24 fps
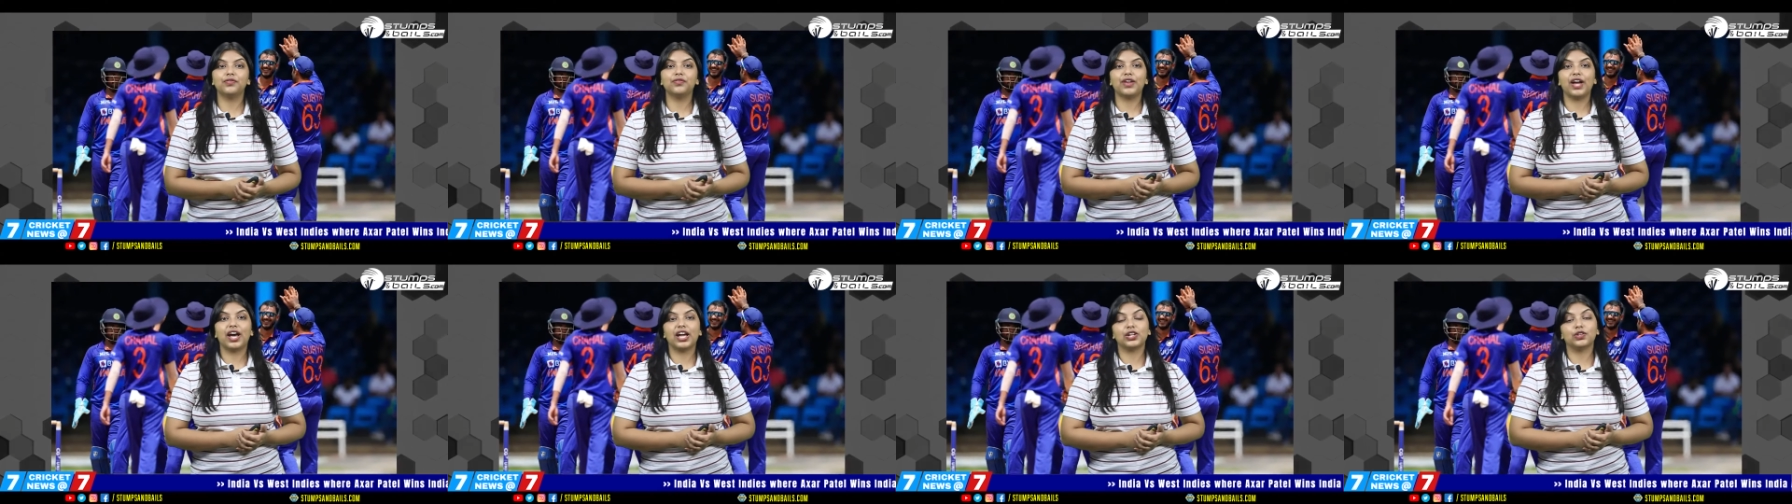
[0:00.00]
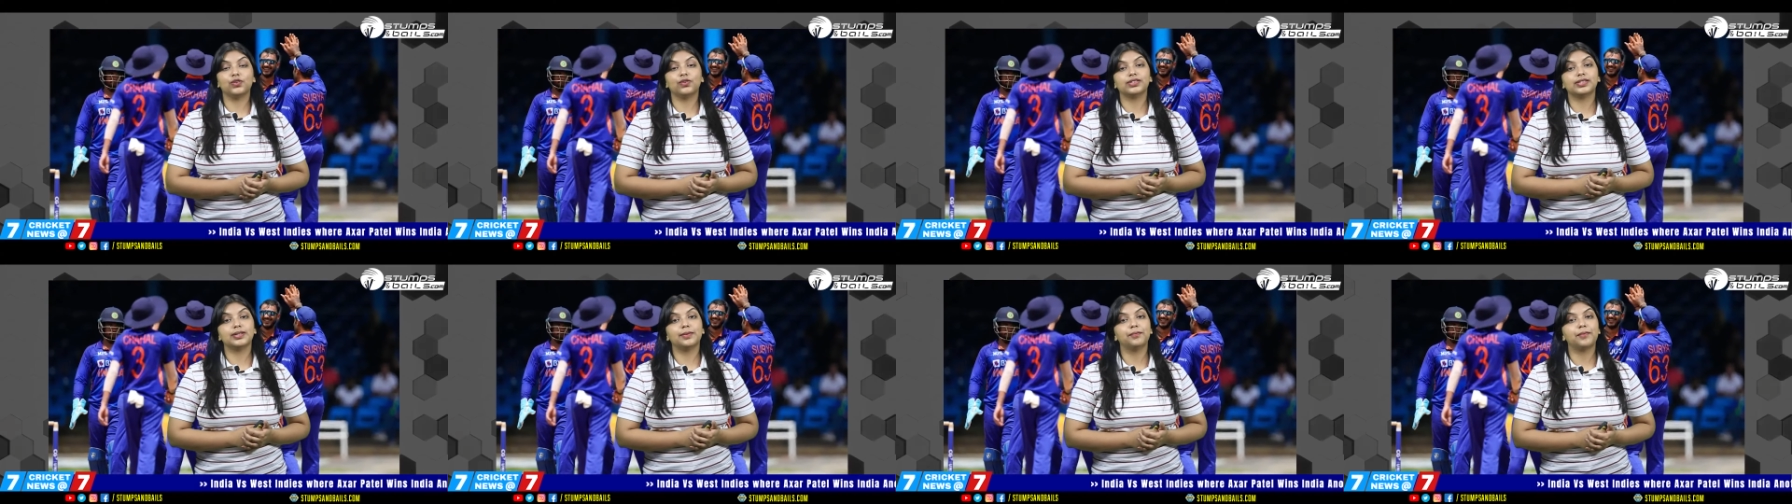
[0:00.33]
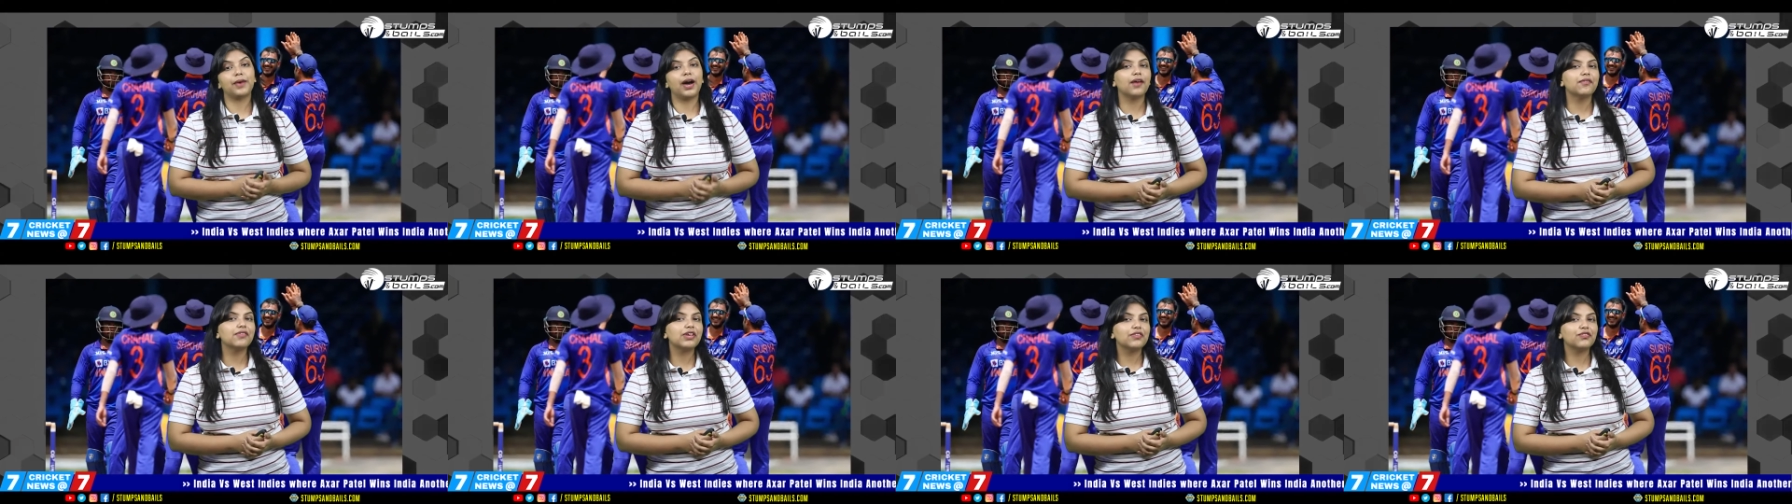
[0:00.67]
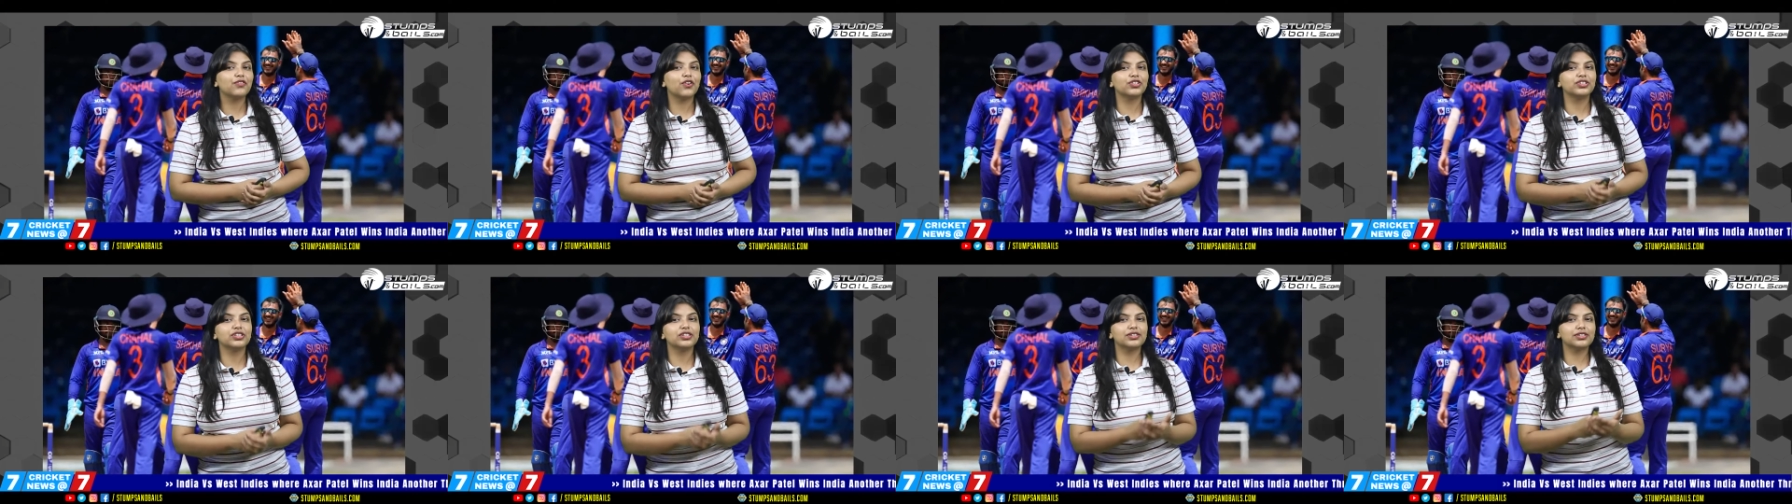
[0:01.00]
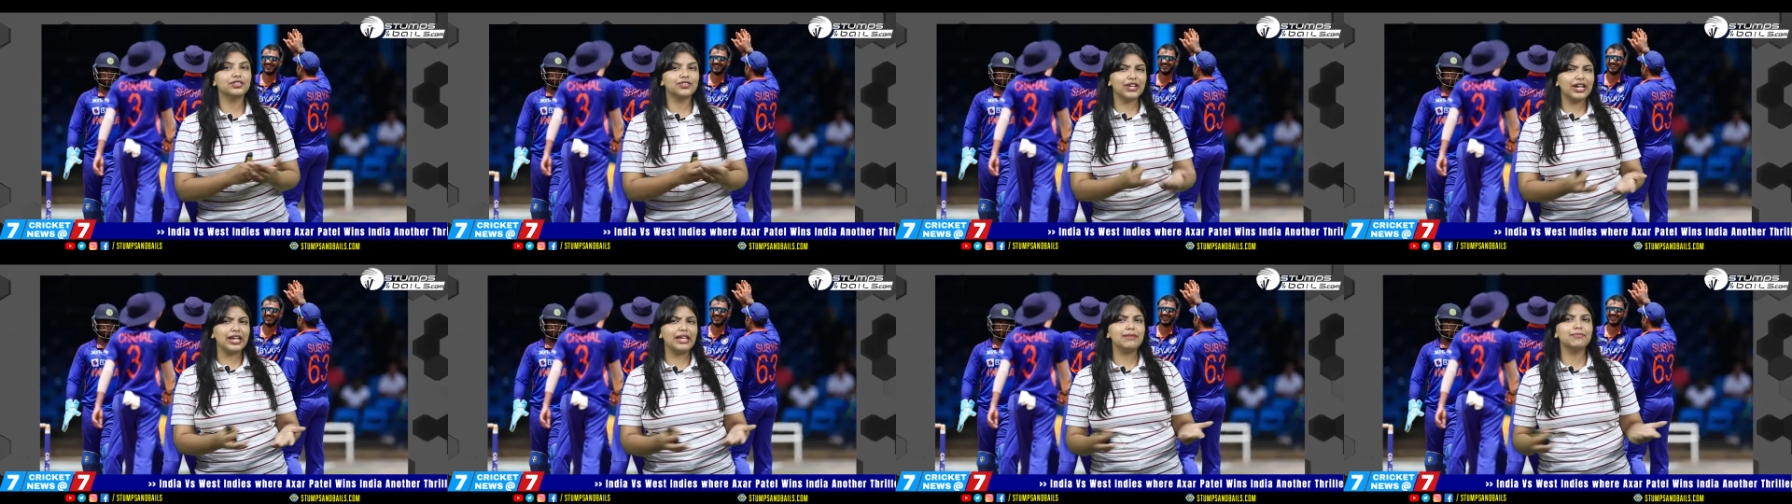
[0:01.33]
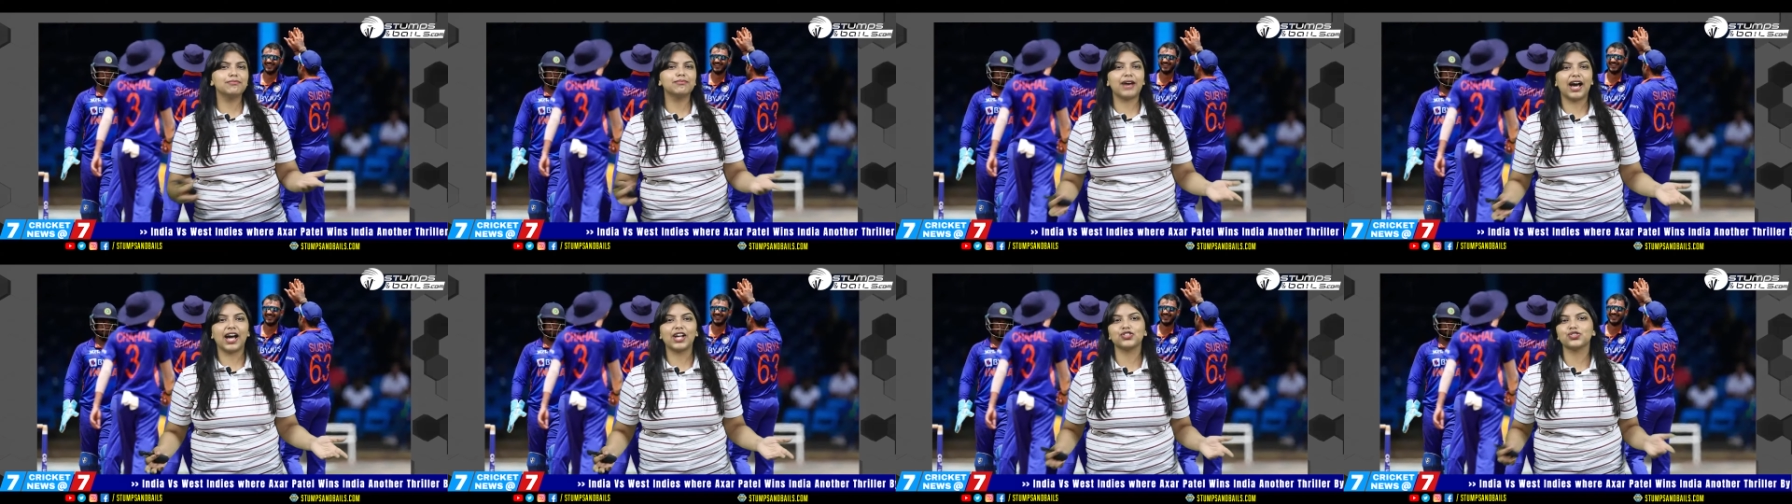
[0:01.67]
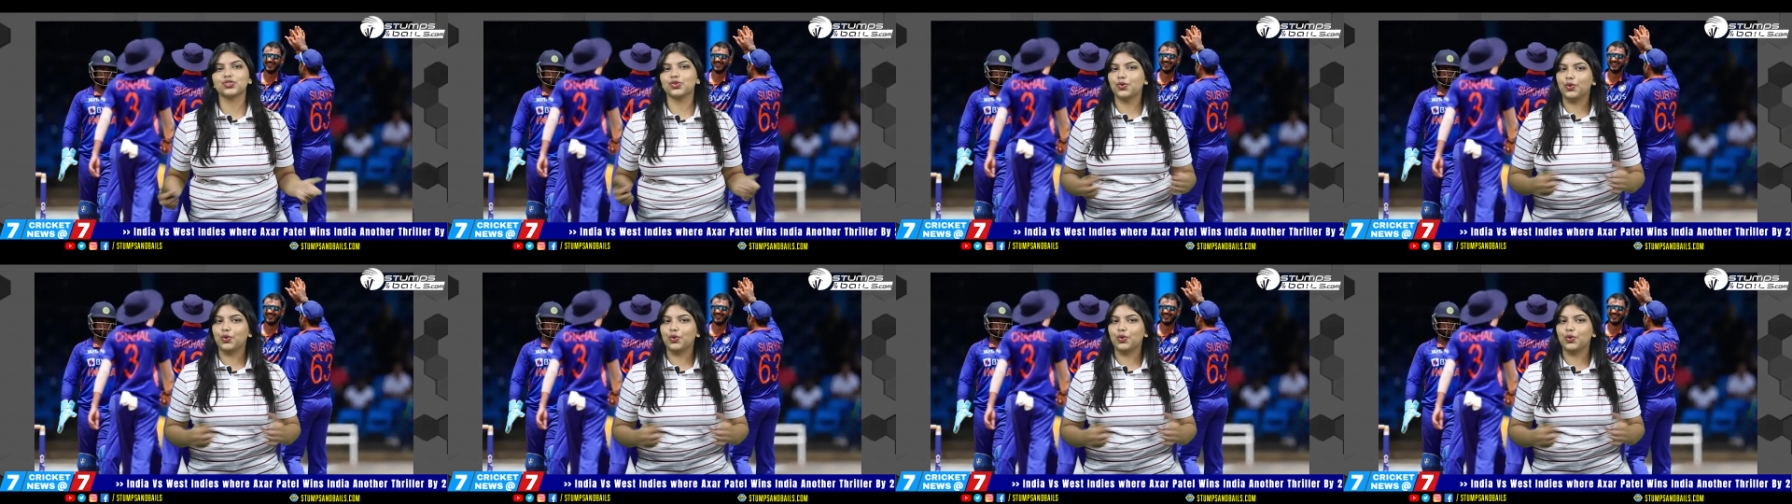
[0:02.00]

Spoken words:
fly to Zimbabwe for the 3-match